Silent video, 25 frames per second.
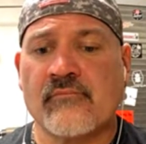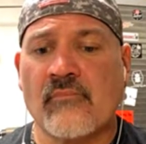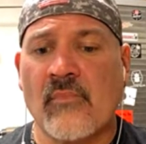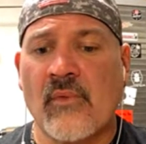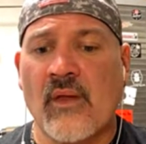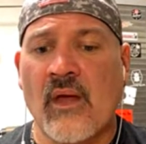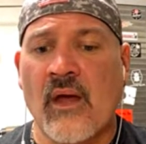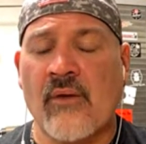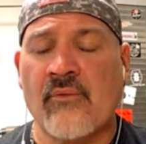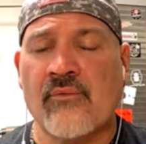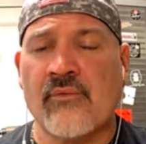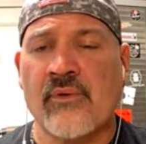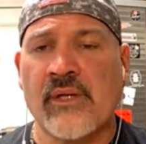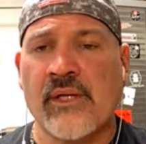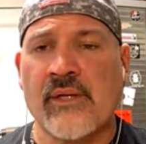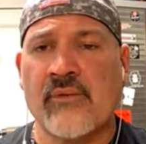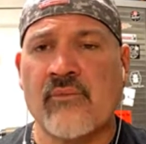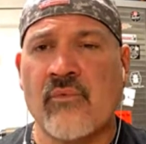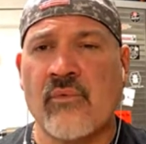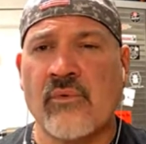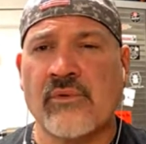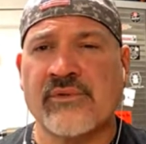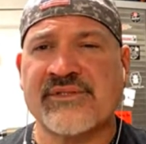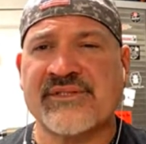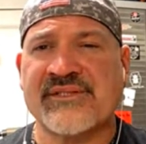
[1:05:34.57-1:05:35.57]
I really
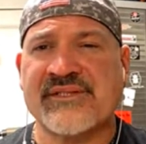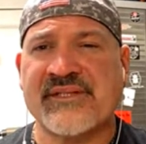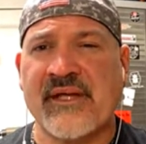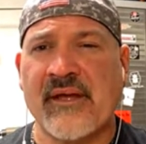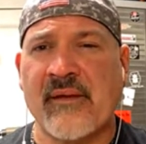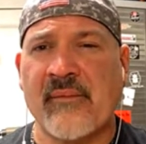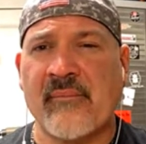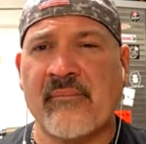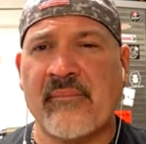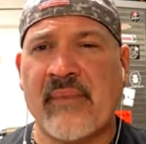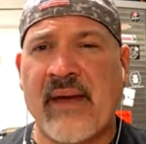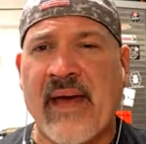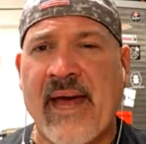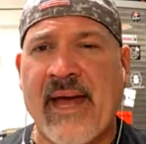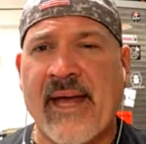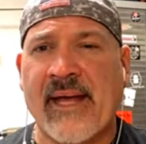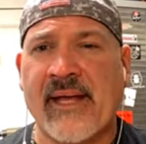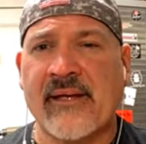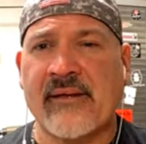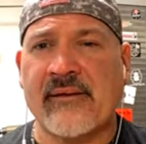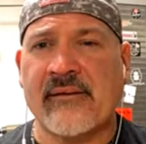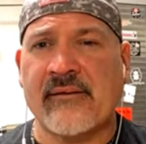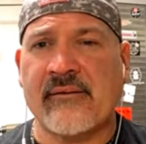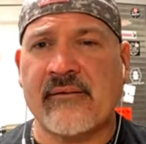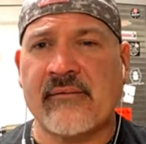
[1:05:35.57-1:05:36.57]
want to step back
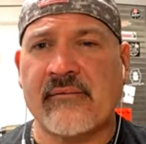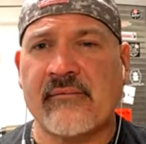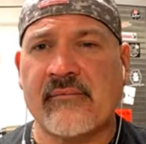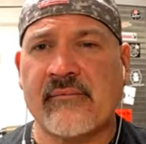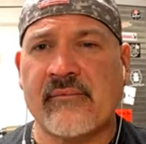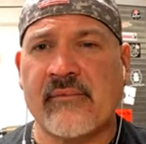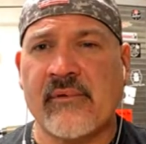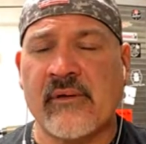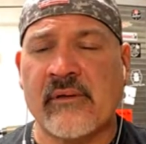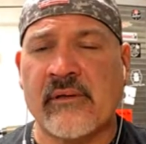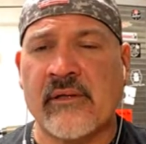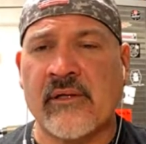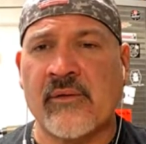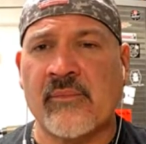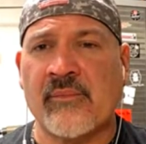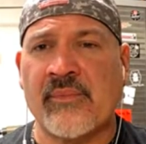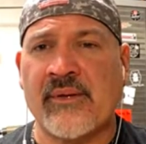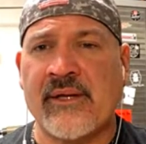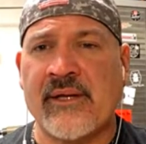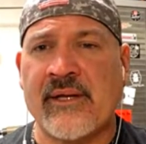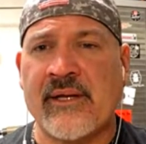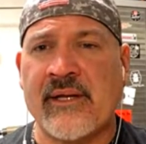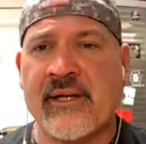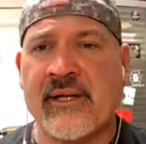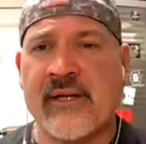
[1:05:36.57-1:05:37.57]
a little
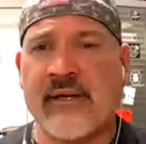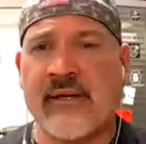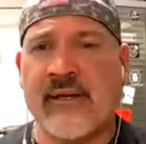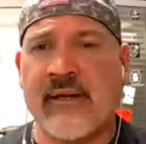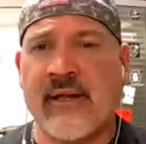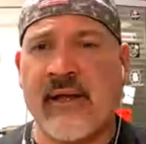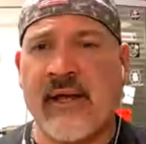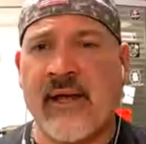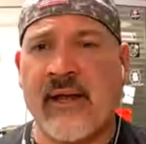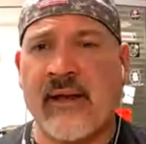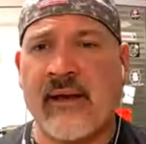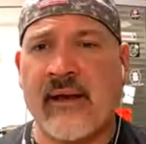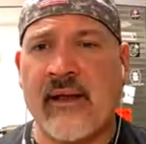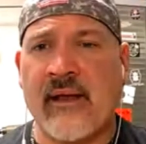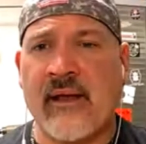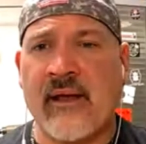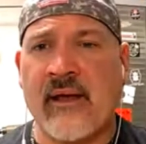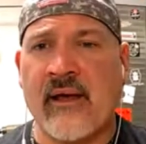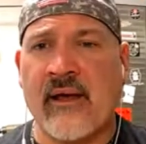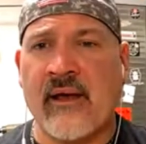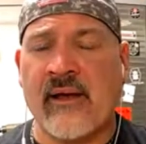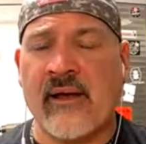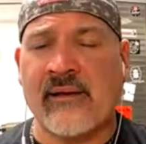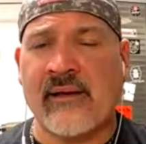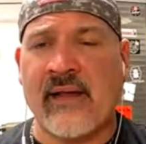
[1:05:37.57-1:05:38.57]
bit into that.
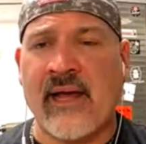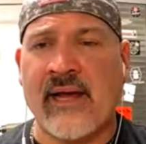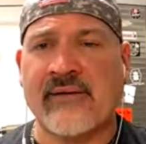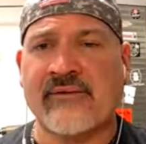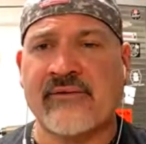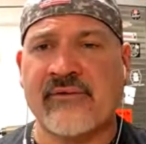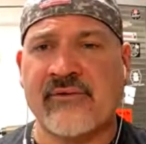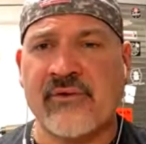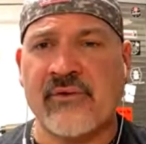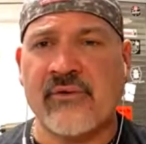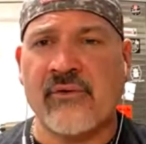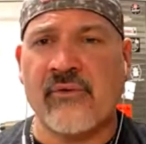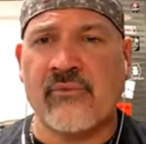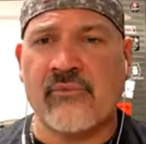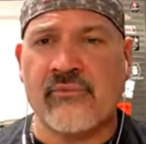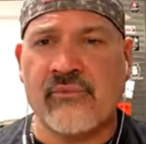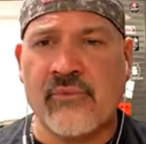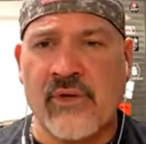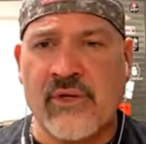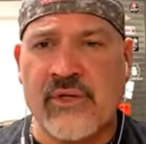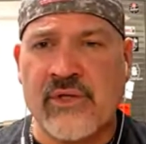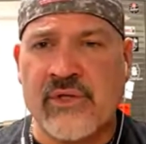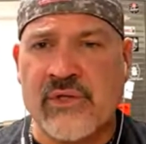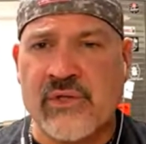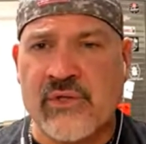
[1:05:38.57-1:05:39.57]
I'd like to do a,
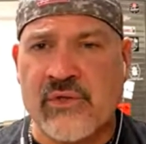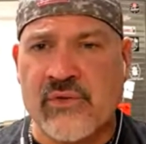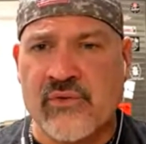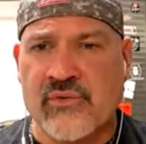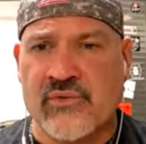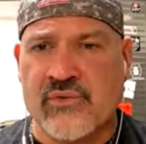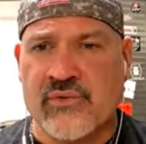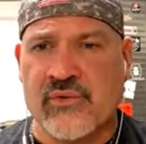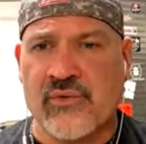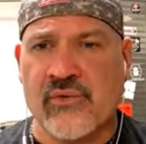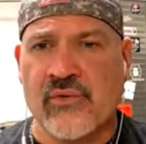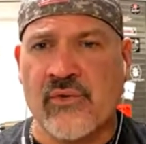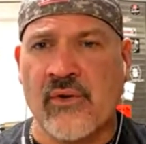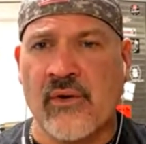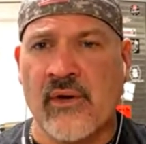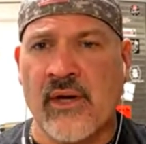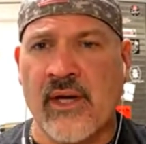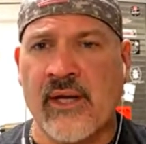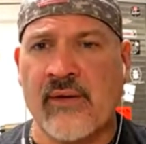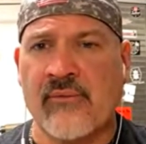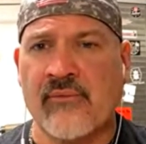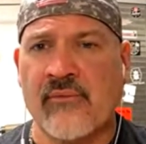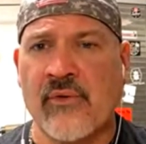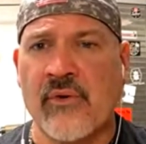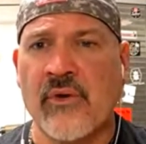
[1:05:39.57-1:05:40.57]
a user
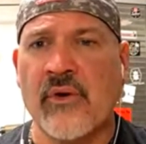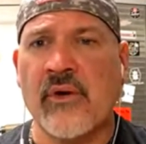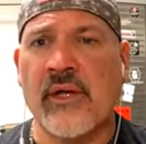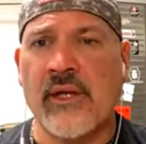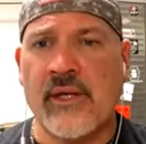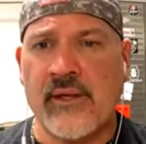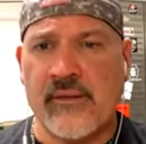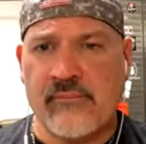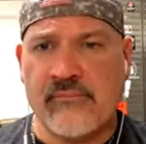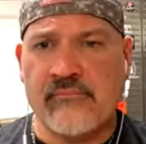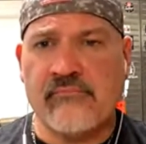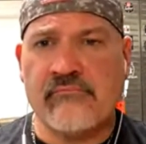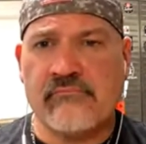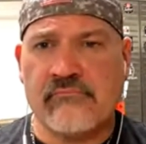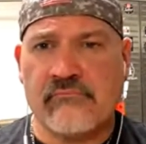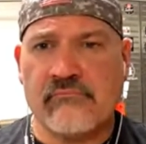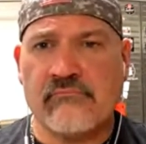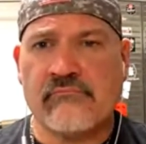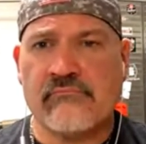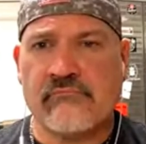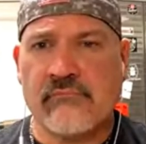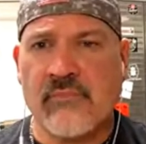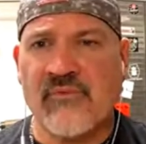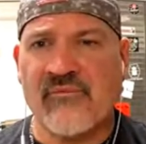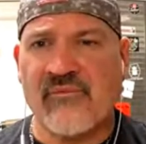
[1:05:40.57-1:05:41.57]
grade run,
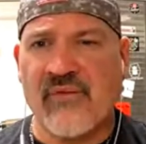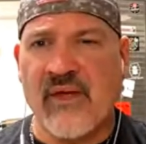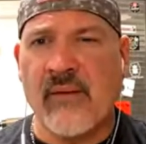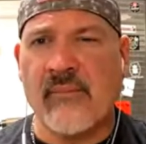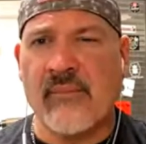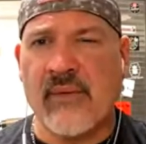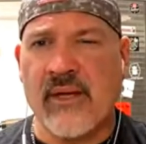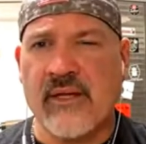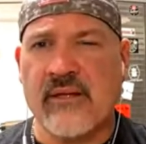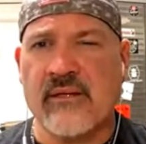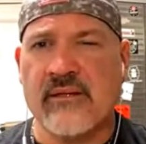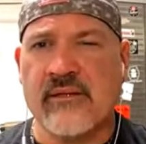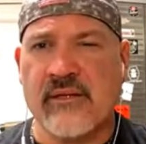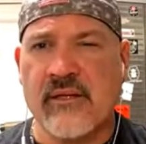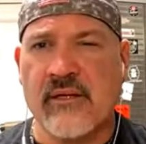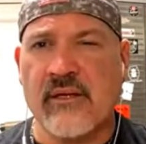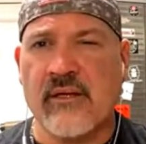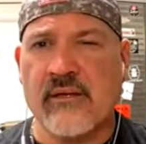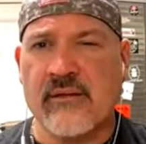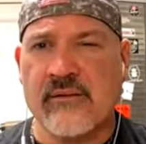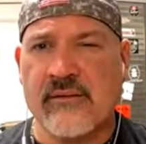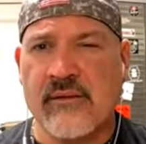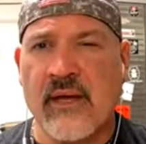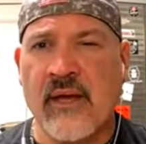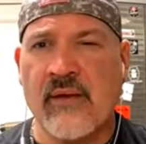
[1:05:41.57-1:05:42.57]
mm-hmm. if that makes
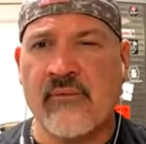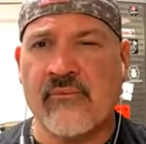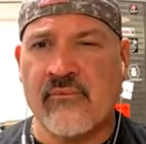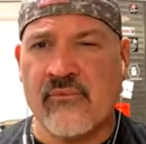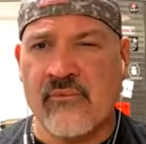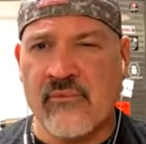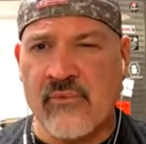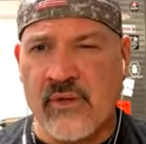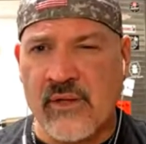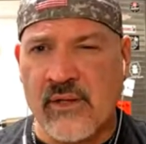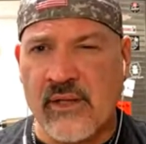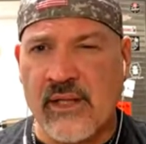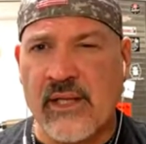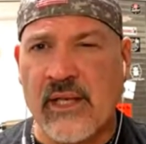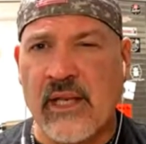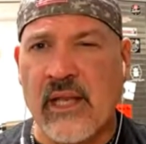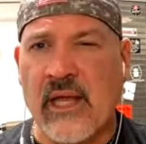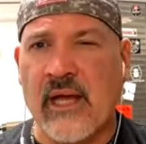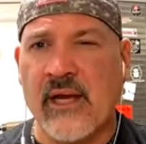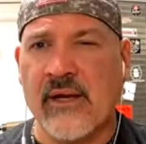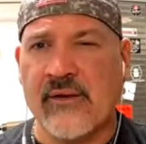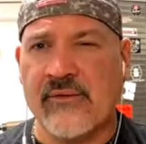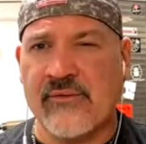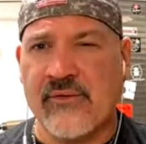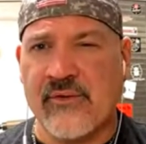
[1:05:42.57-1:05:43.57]
sense. I'd oh, yeah. really
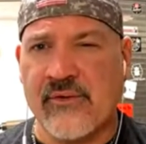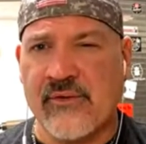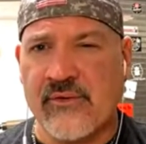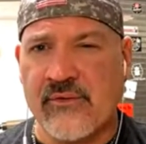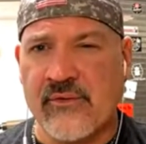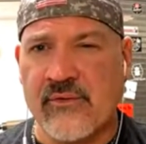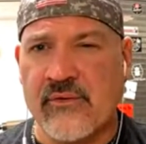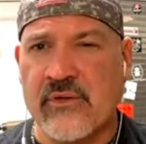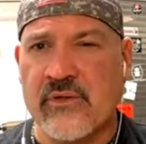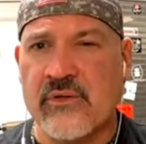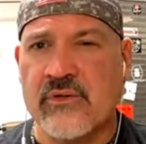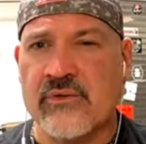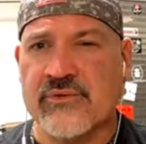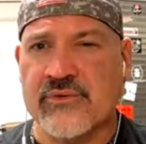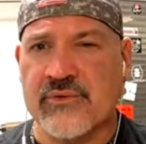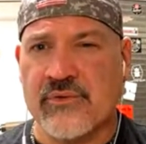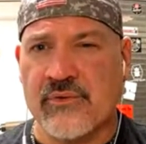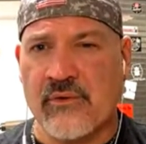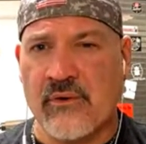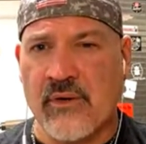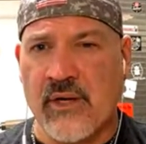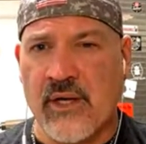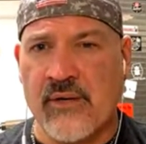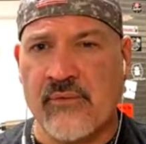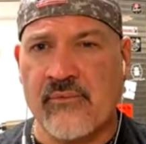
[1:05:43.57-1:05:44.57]
like to do a user
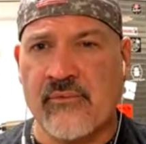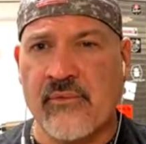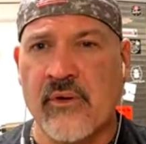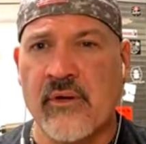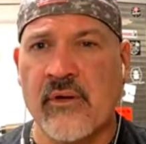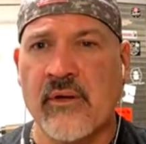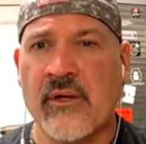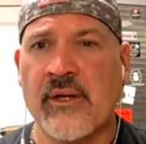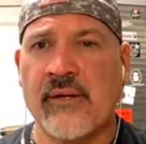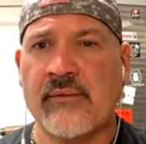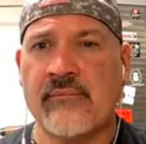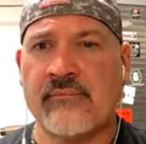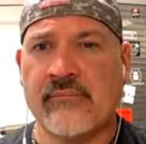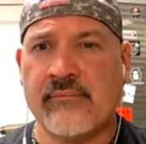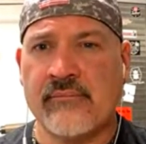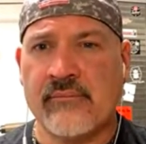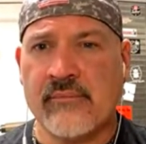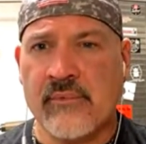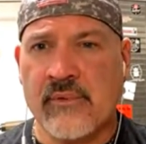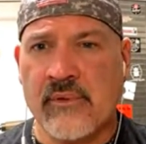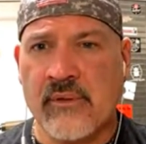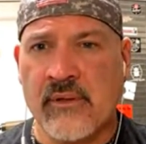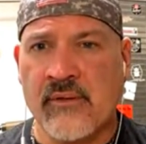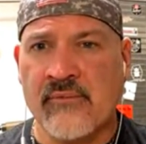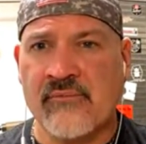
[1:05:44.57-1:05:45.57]
grade run
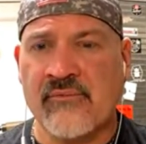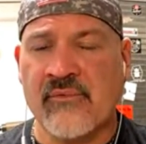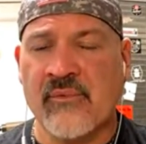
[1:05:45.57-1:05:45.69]
of a